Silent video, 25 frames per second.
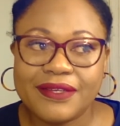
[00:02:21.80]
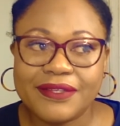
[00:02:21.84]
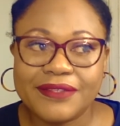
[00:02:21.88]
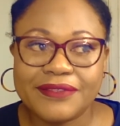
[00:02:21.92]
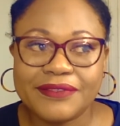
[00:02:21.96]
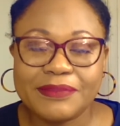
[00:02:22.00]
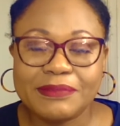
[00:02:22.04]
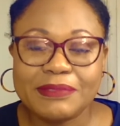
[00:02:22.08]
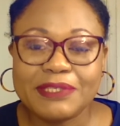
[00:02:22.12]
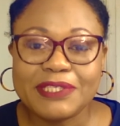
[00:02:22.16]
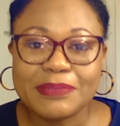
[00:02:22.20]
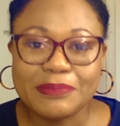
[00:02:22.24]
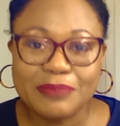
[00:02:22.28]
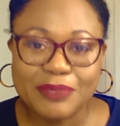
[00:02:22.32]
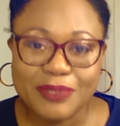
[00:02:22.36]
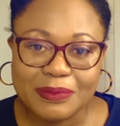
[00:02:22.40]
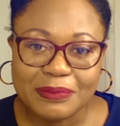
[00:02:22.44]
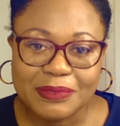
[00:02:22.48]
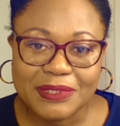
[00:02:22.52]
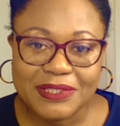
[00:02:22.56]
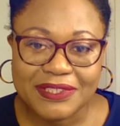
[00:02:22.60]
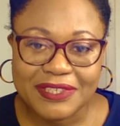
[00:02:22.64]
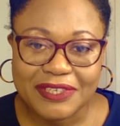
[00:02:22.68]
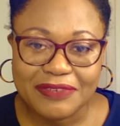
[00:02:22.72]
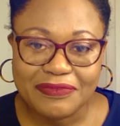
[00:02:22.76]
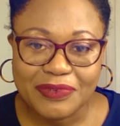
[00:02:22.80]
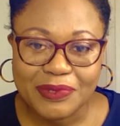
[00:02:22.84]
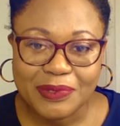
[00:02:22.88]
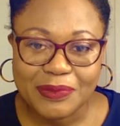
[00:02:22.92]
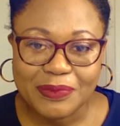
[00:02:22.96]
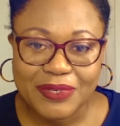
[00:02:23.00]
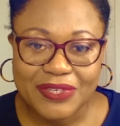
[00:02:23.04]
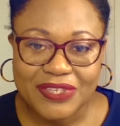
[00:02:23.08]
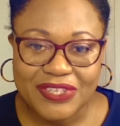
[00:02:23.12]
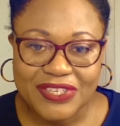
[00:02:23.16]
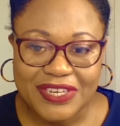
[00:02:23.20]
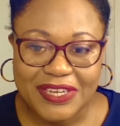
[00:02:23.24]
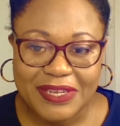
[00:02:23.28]
Mr. Pullman, if you're
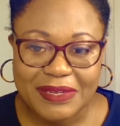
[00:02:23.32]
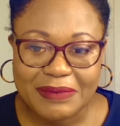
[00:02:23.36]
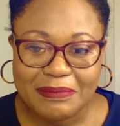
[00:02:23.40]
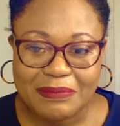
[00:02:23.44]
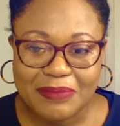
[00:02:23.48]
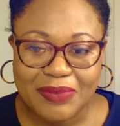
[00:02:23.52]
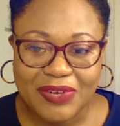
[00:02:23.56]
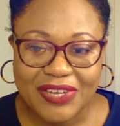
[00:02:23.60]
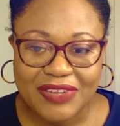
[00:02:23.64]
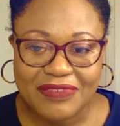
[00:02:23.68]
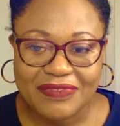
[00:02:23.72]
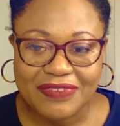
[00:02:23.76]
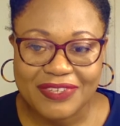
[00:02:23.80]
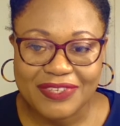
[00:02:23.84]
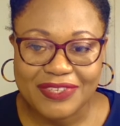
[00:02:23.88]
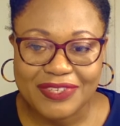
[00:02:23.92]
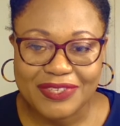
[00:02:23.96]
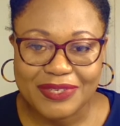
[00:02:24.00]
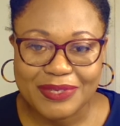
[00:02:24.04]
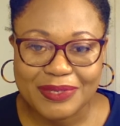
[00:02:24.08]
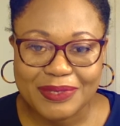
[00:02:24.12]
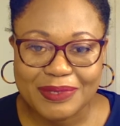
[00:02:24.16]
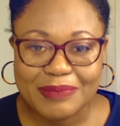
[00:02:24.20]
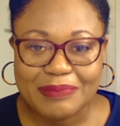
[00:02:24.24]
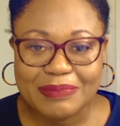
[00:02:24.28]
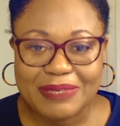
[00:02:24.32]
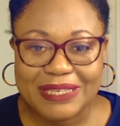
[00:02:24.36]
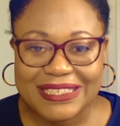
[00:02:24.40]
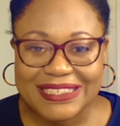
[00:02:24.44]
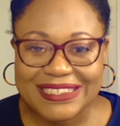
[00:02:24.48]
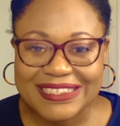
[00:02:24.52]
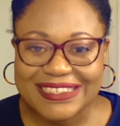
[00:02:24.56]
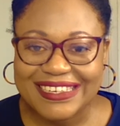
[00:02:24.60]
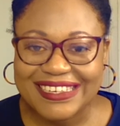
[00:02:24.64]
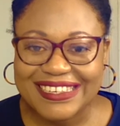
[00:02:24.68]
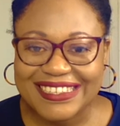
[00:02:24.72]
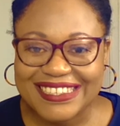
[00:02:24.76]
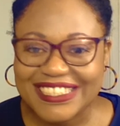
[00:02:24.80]
watching my video, please
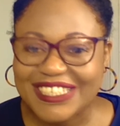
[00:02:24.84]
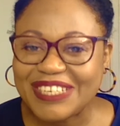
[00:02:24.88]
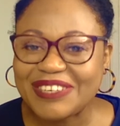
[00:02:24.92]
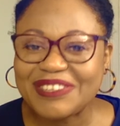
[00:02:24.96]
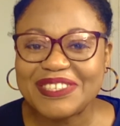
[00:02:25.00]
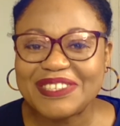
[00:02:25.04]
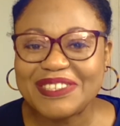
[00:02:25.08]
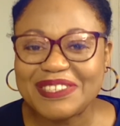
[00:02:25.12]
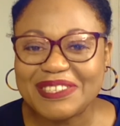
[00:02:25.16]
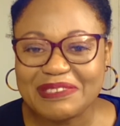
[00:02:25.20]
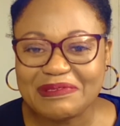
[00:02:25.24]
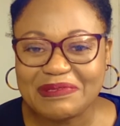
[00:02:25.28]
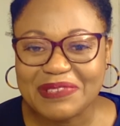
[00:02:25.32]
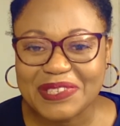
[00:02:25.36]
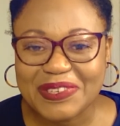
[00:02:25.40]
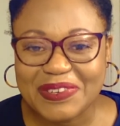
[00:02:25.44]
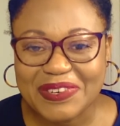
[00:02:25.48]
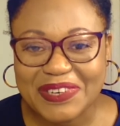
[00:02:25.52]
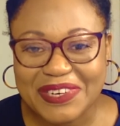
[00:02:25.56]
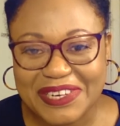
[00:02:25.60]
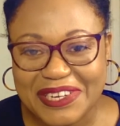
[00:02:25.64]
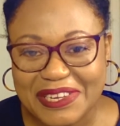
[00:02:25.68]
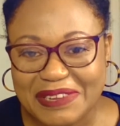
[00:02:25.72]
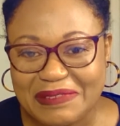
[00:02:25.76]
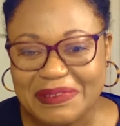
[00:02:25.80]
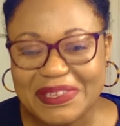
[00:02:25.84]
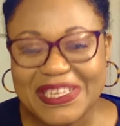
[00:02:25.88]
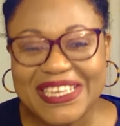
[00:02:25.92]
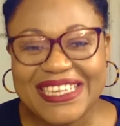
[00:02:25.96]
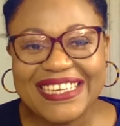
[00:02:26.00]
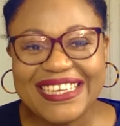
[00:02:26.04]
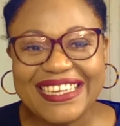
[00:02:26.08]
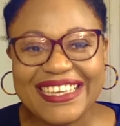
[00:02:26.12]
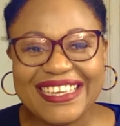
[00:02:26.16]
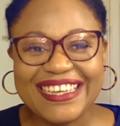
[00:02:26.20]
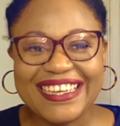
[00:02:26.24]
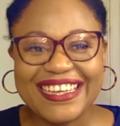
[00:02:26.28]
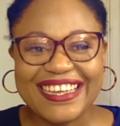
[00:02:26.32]
like, share, and subscribe.
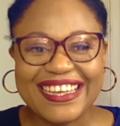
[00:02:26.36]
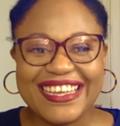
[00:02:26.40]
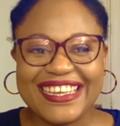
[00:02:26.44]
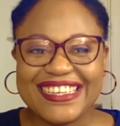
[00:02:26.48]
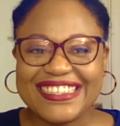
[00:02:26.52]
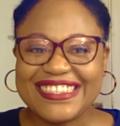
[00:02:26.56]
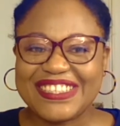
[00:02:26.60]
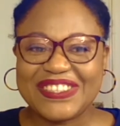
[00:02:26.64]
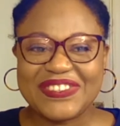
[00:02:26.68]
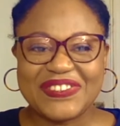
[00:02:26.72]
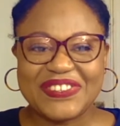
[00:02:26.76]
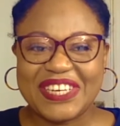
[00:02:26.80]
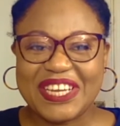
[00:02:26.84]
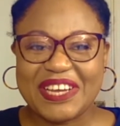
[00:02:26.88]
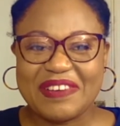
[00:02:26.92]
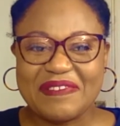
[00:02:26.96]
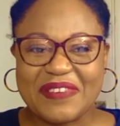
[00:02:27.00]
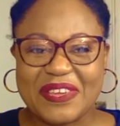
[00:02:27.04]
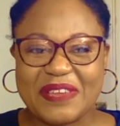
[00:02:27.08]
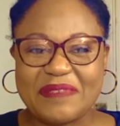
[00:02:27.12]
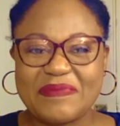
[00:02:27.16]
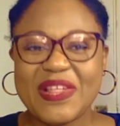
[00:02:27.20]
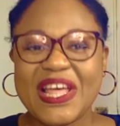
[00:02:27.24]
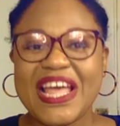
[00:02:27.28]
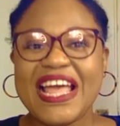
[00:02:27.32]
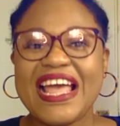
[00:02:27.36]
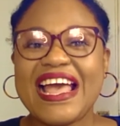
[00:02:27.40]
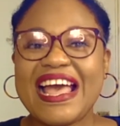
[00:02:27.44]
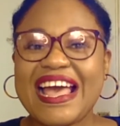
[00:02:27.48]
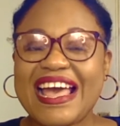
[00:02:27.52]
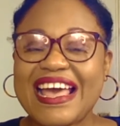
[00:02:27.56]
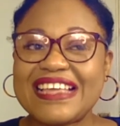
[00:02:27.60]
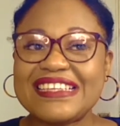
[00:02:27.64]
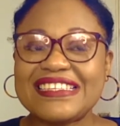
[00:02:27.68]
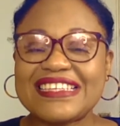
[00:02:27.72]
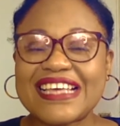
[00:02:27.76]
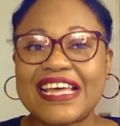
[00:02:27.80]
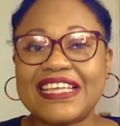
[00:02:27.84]
I do love him.
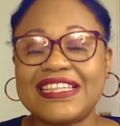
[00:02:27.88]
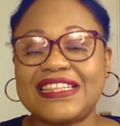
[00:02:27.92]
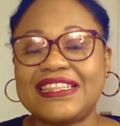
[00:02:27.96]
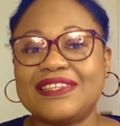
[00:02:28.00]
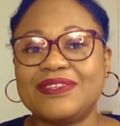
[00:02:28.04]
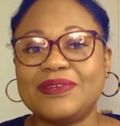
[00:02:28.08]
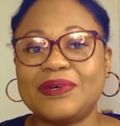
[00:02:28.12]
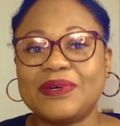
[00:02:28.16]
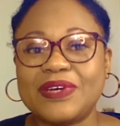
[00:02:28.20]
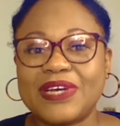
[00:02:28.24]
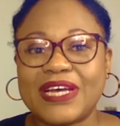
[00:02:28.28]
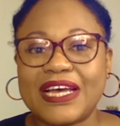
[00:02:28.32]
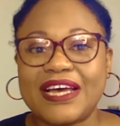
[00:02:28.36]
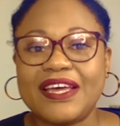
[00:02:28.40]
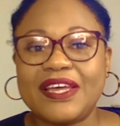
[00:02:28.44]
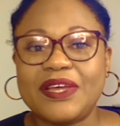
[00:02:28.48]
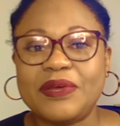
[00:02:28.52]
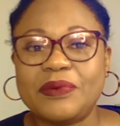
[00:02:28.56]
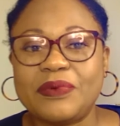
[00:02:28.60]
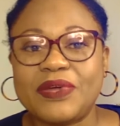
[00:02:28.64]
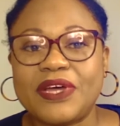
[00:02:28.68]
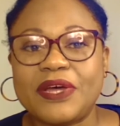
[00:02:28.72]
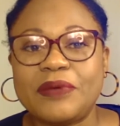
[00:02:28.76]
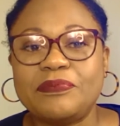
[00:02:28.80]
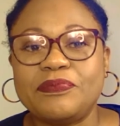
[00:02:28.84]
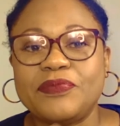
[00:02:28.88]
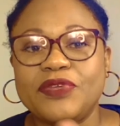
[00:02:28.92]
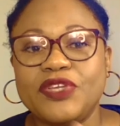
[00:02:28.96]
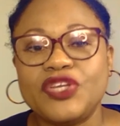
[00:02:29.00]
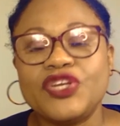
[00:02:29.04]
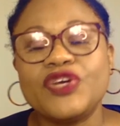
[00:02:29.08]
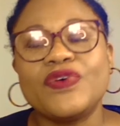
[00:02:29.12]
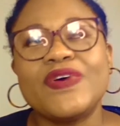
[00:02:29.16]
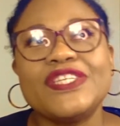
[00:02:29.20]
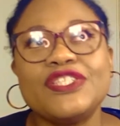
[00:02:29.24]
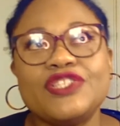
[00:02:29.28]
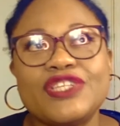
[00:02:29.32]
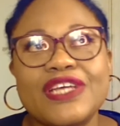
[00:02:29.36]
And I thought I
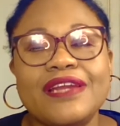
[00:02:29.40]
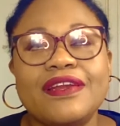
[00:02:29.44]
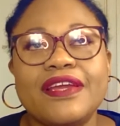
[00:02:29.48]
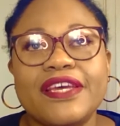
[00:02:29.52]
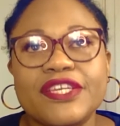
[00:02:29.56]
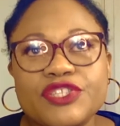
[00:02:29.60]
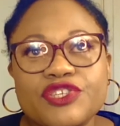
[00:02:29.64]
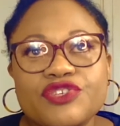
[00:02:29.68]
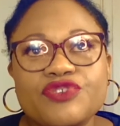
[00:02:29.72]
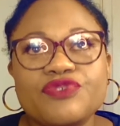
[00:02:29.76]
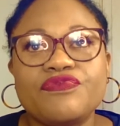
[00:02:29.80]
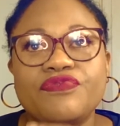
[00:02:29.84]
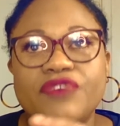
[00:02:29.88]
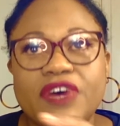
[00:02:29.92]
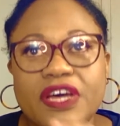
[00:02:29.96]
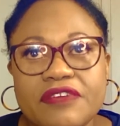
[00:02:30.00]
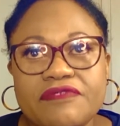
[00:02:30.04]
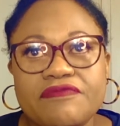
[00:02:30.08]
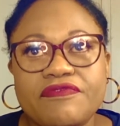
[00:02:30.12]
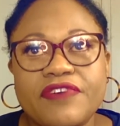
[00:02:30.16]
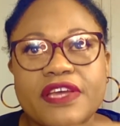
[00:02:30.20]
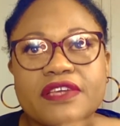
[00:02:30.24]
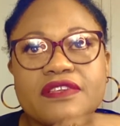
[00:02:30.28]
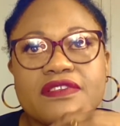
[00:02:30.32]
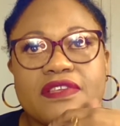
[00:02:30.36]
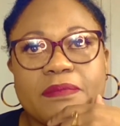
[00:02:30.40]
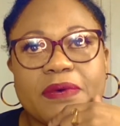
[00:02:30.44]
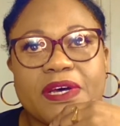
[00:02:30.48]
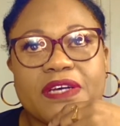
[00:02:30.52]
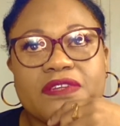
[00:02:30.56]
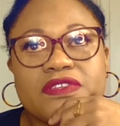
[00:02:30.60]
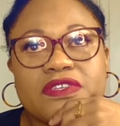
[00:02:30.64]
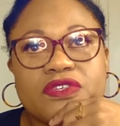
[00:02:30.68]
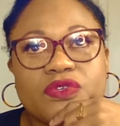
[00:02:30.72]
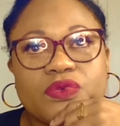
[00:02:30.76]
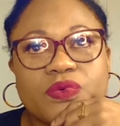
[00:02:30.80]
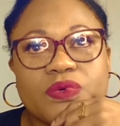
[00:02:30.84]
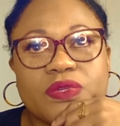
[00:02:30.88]
like to do 5 facts about
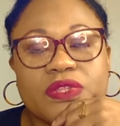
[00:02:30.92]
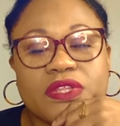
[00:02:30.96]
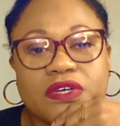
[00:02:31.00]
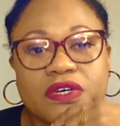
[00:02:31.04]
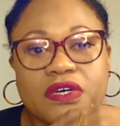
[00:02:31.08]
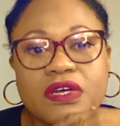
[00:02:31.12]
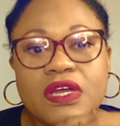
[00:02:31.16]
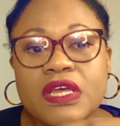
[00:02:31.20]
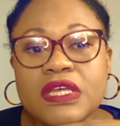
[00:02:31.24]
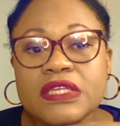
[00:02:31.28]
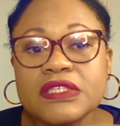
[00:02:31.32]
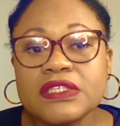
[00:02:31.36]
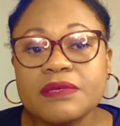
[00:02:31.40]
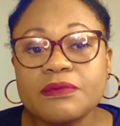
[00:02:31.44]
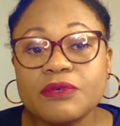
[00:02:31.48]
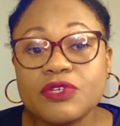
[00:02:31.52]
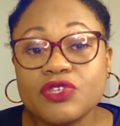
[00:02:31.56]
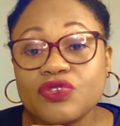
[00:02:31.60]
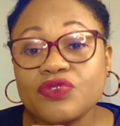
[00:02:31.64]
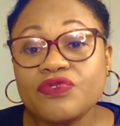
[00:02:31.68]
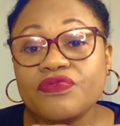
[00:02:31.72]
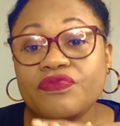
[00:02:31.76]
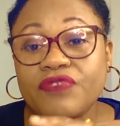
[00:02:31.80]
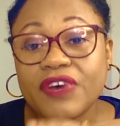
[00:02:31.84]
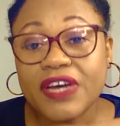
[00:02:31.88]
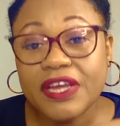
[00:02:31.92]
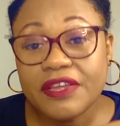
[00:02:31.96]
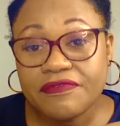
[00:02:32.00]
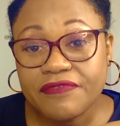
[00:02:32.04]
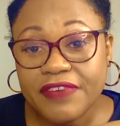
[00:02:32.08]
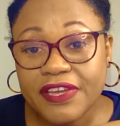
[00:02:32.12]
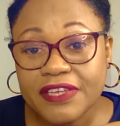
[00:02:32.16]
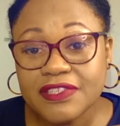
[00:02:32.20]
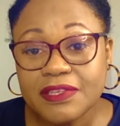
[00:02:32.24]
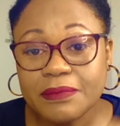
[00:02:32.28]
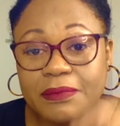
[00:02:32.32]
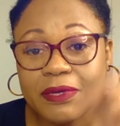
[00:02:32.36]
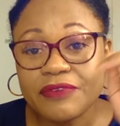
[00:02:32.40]
an author. So I'm going to do 5
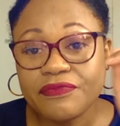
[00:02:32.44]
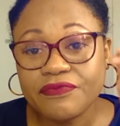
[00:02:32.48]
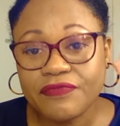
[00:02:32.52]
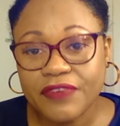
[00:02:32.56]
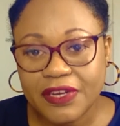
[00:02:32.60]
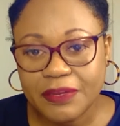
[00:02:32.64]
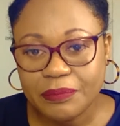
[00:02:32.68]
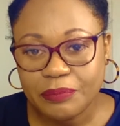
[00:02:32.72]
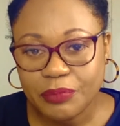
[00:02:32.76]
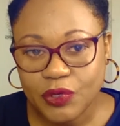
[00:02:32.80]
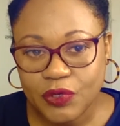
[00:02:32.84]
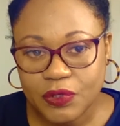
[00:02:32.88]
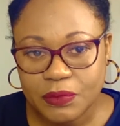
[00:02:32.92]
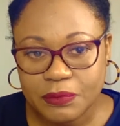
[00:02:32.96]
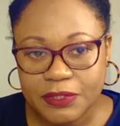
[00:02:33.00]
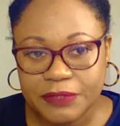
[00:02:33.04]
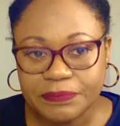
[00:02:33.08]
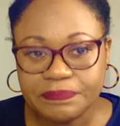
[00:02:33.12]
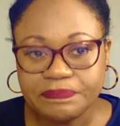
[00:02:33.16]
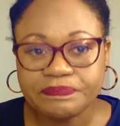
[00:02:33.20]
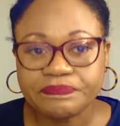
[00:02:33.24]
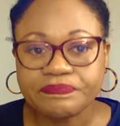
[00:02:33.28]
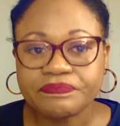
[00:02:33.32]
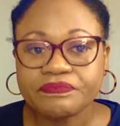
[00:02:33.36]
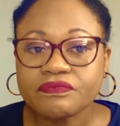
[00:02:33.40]
facts about Philip Pullman.